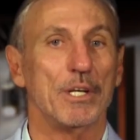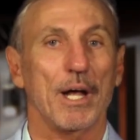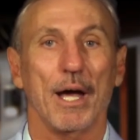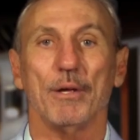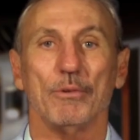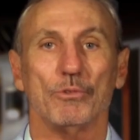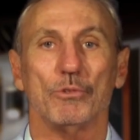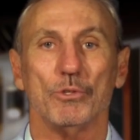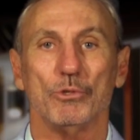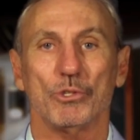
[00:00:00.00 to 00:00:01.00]
and I
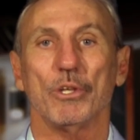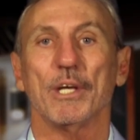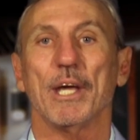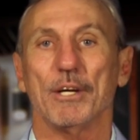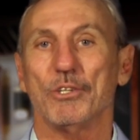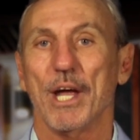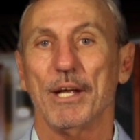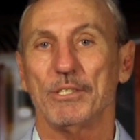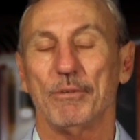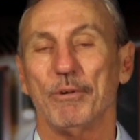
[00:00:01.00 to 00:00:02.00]
usually get a
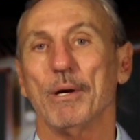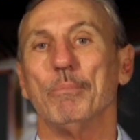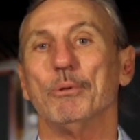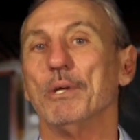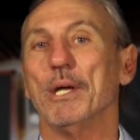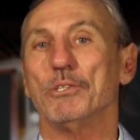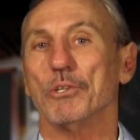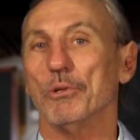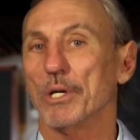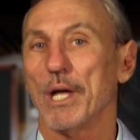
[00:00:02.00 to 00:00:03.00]
chance every couple days to
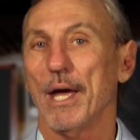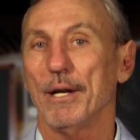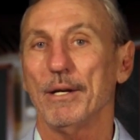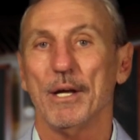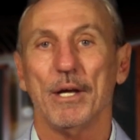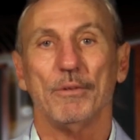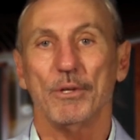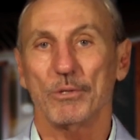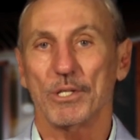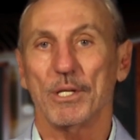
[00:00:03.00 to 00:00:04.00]
look at it.
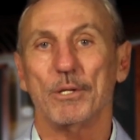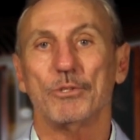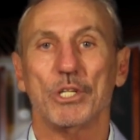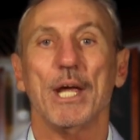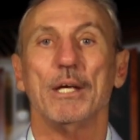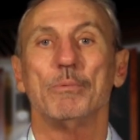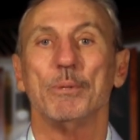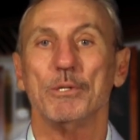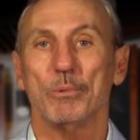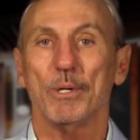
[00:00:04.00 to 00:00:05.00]
There's an interchange
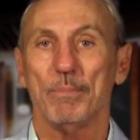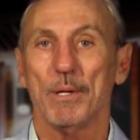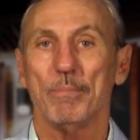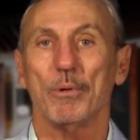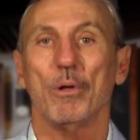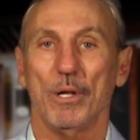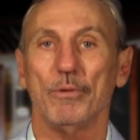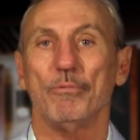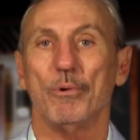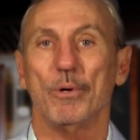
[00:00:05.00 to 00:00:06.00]
between people on
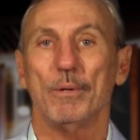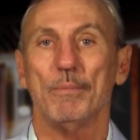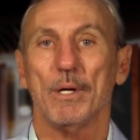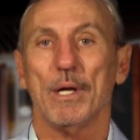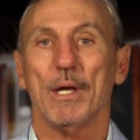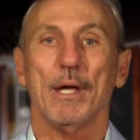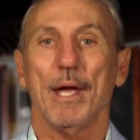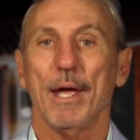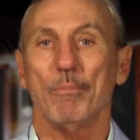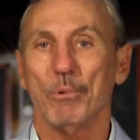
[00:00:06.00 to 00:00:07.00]
the forum,
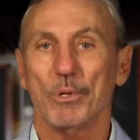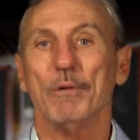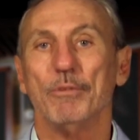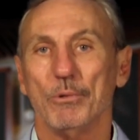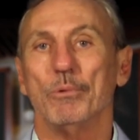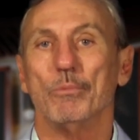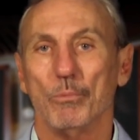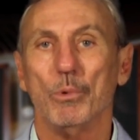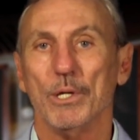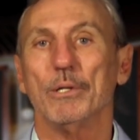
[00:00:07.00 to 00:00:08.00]
and we'll give you
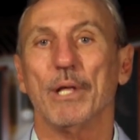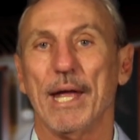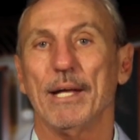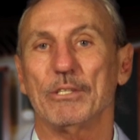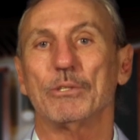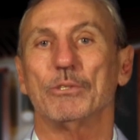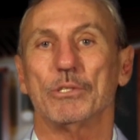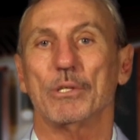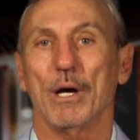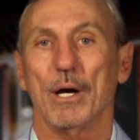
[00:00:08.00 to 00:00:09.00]
real
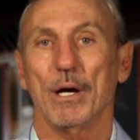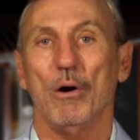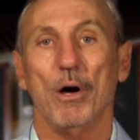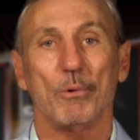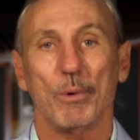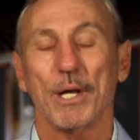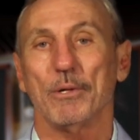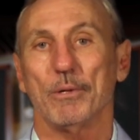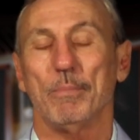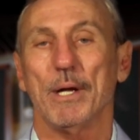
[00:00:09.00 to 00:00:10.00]
answers uh, on a
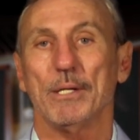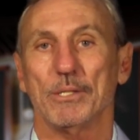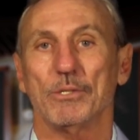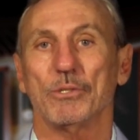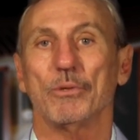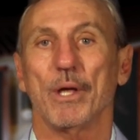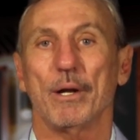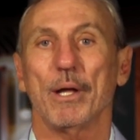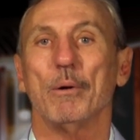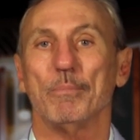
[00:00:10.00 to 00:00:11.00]
regular basis, so
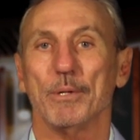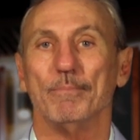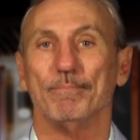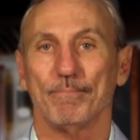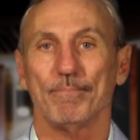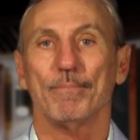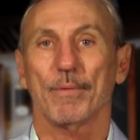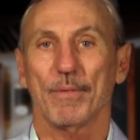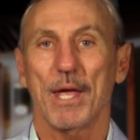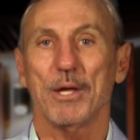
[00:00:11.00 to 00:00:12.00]
that'll help you.
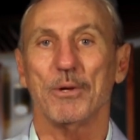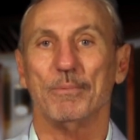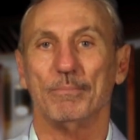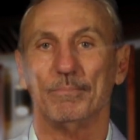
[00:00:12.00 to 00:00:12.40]
Thank you.